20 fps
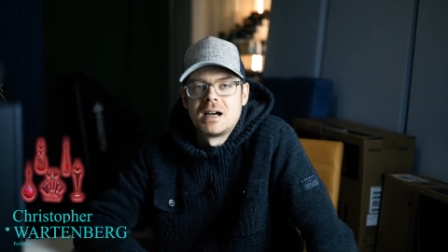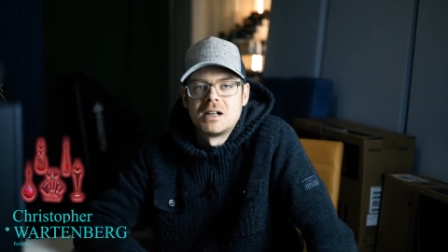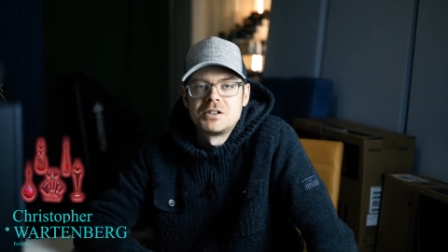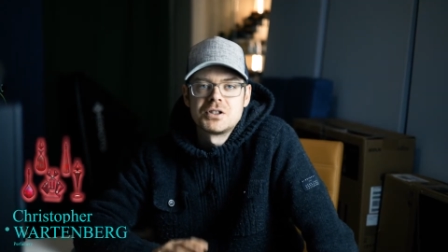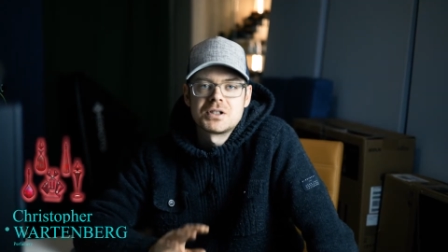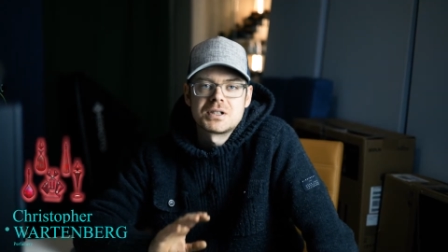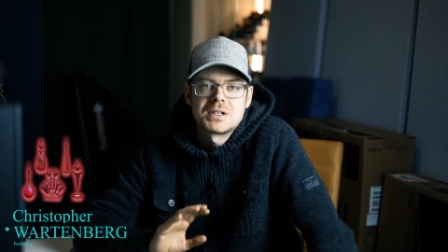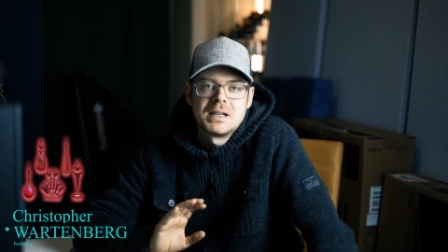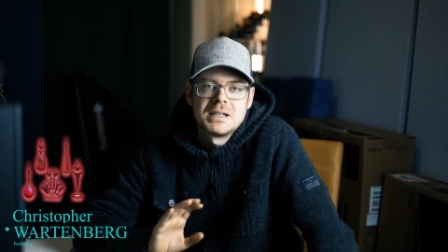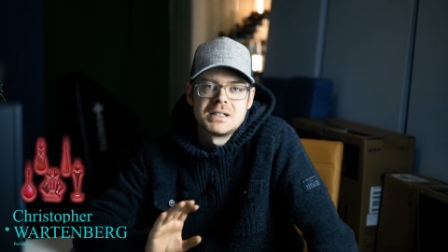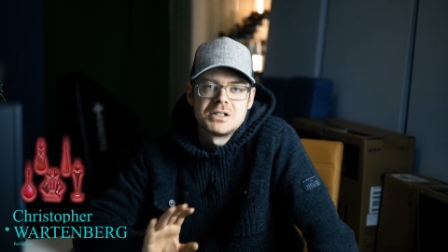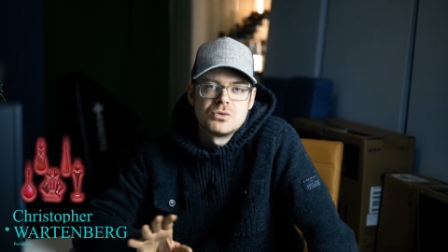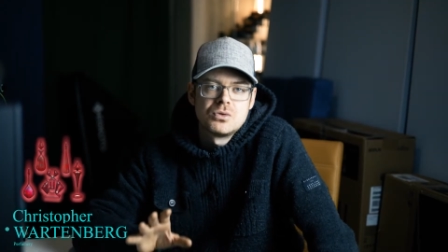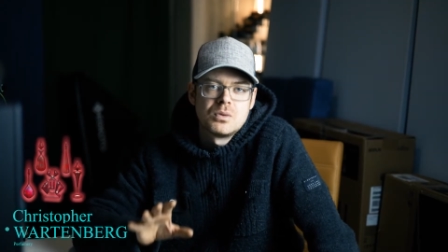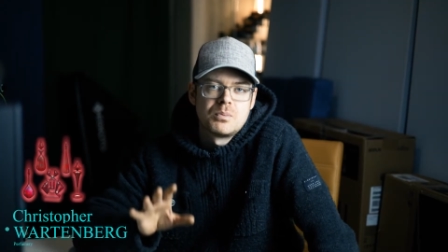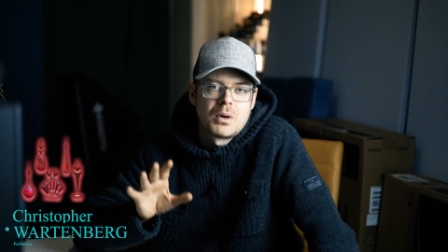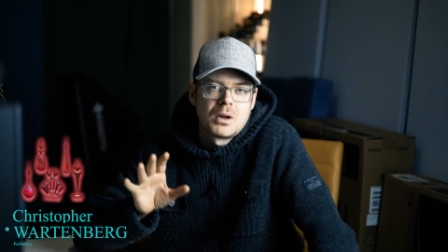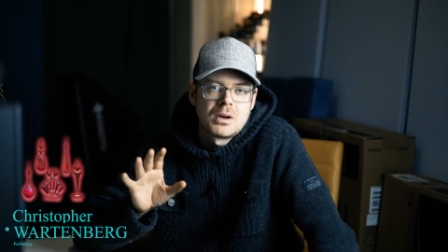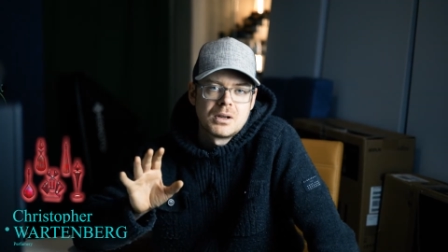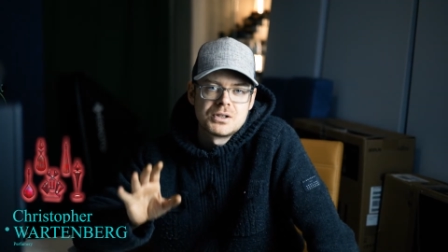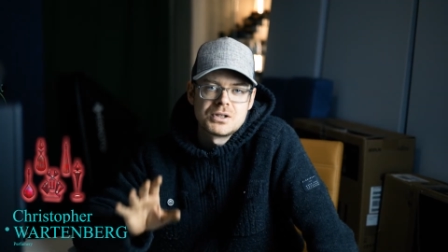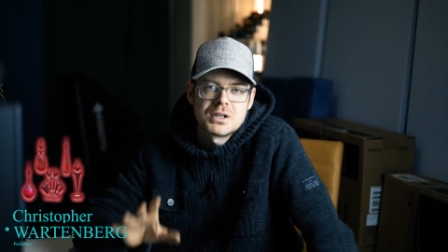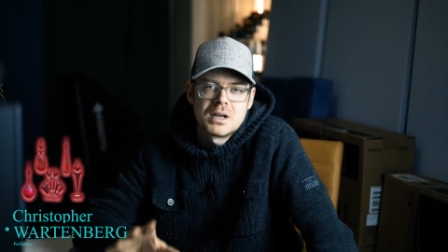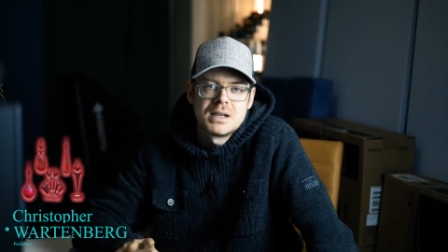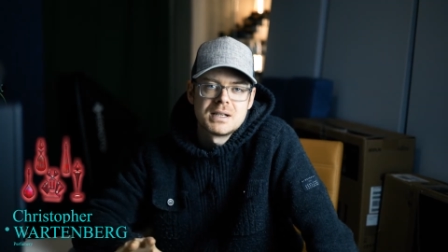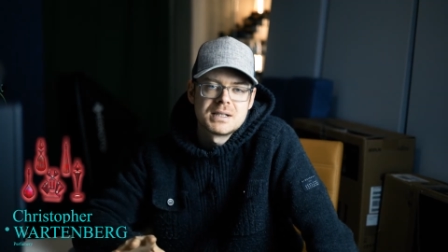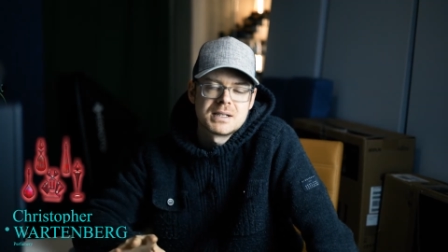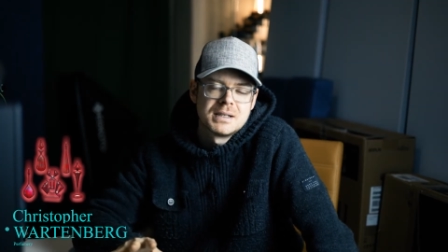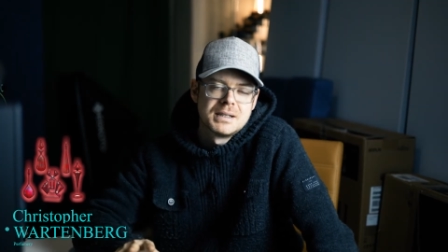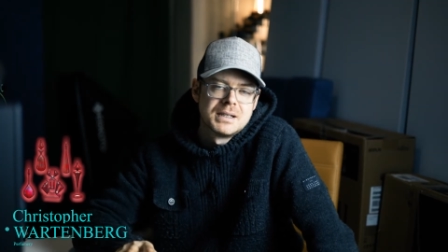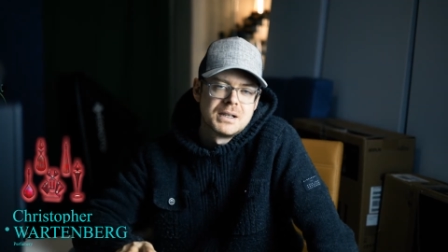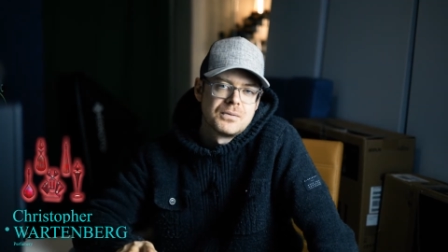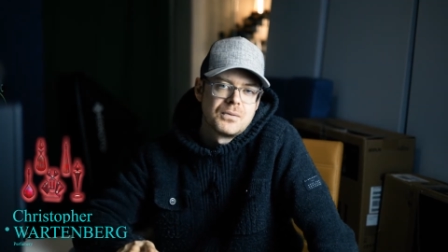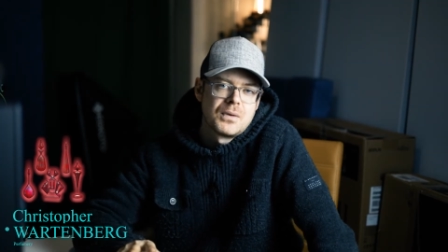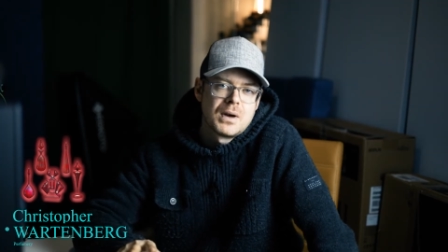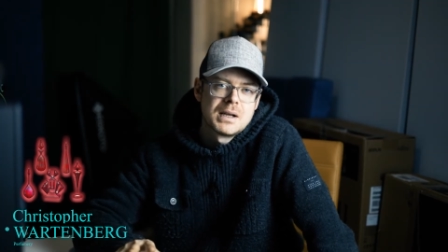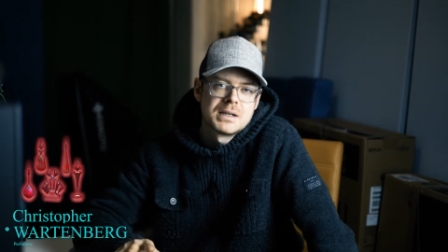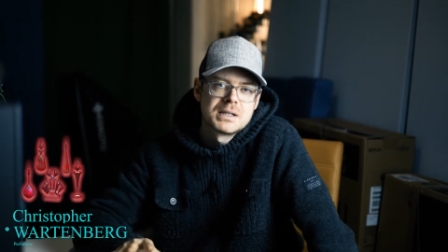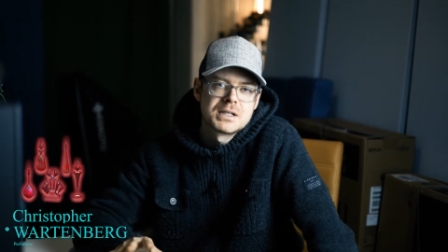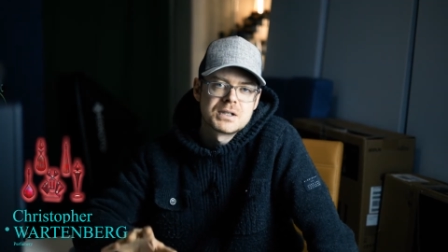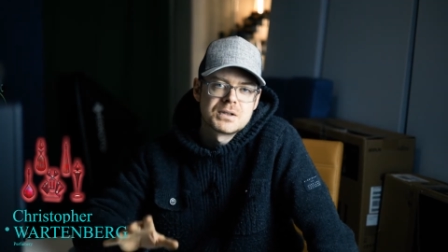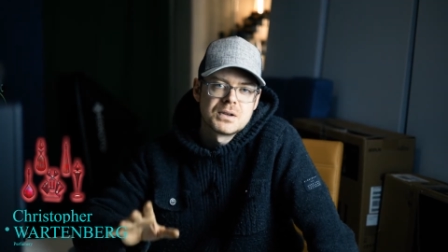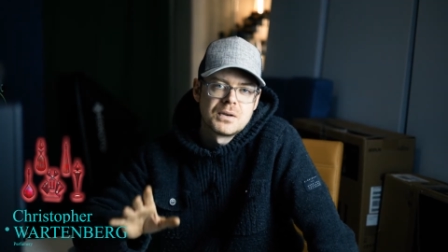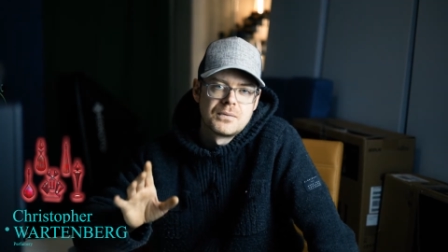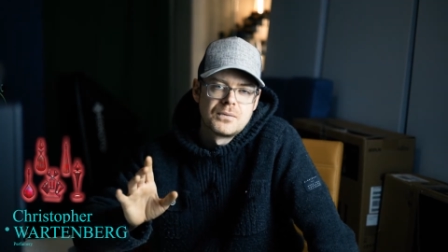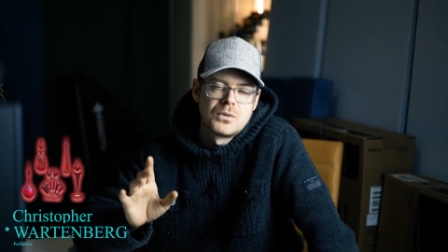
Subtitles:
I'd just like to apologise in advance